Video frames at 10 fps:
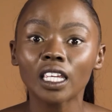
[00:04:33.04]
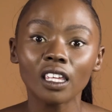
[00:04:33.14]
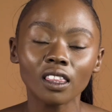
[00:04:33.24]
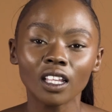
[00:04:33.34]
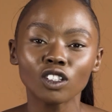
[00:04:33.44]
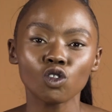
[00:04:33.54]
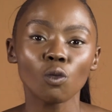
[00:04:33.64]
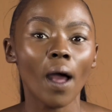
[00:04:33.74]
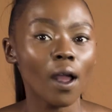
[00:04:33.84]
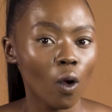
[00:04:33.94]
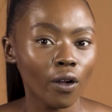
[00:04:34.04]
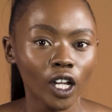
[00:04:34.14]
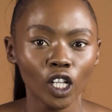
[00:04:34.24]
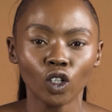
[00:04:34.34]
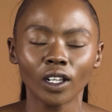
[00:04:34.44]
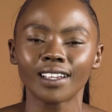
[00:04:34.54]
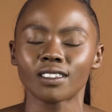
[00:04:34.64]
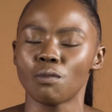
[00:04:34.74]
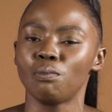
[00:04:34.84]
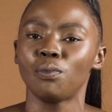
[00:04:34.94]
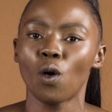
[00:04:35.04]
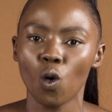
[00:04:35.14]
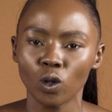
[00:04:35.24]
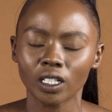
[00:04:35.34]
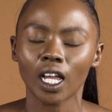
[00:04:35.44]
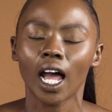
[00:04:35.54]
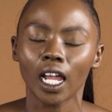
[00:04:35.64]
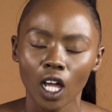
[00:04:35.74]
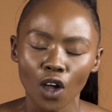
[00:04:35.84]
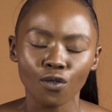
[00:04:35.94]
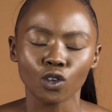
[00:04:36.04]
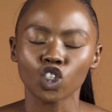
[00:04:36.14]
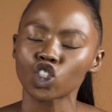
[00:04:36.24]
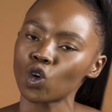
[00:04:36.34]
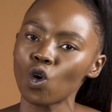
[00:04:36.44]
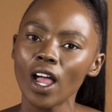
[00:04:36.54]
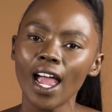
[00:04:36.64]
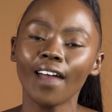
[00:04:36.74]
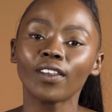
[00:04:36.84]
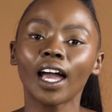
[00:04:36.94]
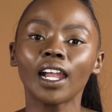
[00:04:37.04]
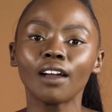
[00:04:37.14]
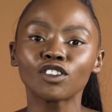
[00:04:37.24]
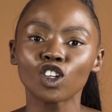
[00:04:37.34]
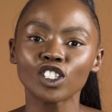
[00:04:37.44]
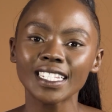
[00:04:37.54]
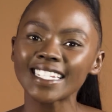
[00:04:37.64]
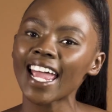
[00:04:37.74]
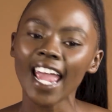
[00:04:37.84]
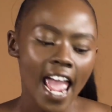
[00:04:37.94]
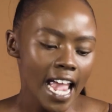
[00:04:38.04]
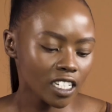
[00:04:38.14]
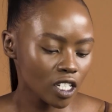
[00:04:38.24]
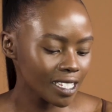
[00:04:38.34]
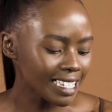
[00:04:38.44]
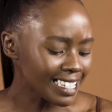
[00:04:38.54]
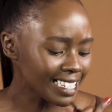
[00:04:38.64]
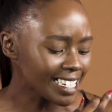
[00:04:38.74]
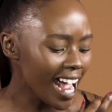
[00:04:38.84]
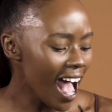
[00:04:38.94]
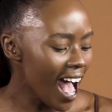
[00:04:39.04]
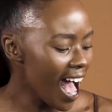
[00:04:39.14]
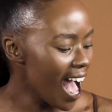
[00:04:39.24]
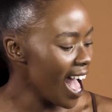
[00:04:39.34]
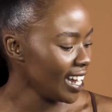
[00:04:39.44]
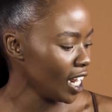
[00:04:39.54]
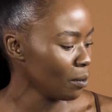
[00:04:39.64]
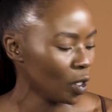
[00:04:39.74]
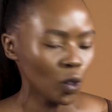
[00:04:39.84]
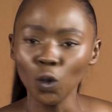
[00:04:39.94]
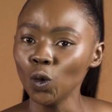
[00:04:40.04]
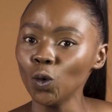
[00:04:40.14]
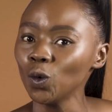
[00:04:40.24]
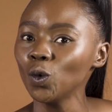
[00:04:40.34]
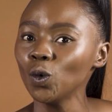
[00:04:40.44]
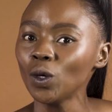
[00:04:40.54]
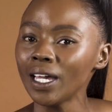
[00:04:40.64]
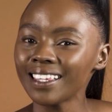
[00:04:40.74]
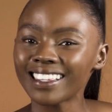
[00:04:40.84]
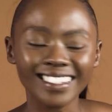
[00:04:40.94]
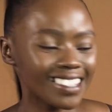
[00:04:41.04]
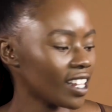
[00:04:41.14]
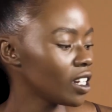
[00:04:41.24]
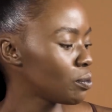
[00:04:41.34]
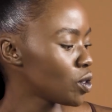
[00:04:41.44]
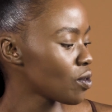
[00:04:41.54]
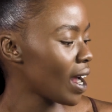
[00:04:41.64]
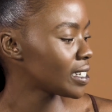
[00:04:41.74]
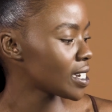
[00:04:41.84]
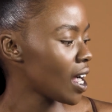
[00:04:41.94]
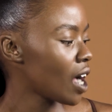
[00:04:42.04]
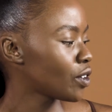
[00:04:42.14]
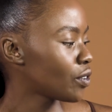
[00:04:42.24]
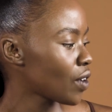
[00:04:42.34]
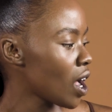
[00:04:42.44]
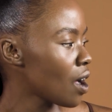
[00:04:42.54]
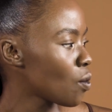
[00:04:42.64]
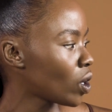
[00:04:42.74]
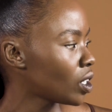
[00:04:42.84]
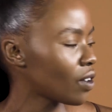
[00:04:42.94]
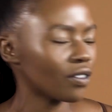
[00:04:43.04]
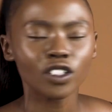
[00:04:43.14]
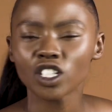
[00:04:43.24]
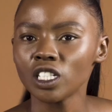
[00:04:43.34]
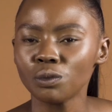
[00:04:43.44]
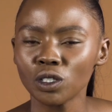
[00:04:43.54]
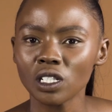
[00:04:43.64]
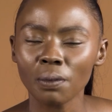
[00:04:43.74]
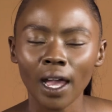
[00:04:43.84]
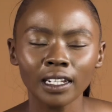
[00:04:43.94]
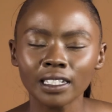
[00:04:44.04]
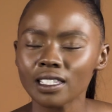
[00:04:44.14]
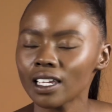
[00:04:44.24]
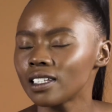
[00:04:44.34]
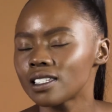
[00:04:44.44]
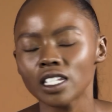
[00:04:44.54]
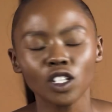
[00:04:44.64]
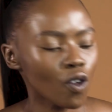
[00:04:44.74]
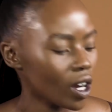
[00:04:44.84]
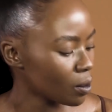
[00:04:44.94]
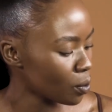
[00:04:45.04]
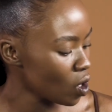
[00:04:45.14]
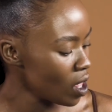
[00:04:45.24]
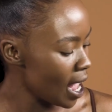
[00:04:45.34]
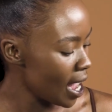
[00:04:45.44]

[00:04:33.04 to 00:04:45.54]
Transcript: the key thing to my warrior look is a bold color for sure. And the color I've chosen today is a stunning blue. This stunning blue right here out of one of our Foschini Beauty palettes. It's incredible.